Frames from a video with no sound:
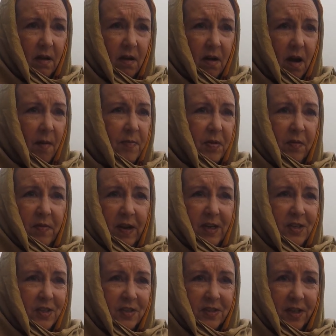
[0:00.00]

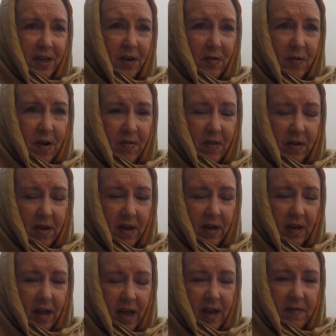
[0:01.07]
observations later on in
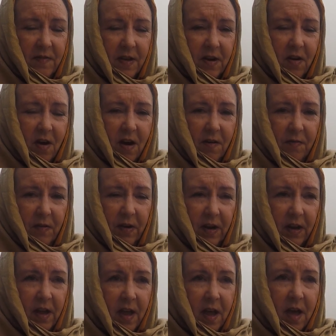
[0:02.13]
life, and
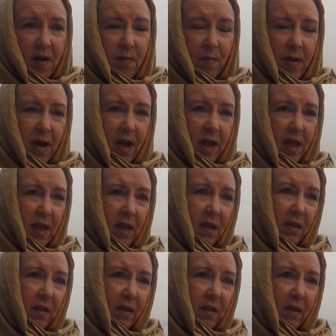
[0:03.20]
offering my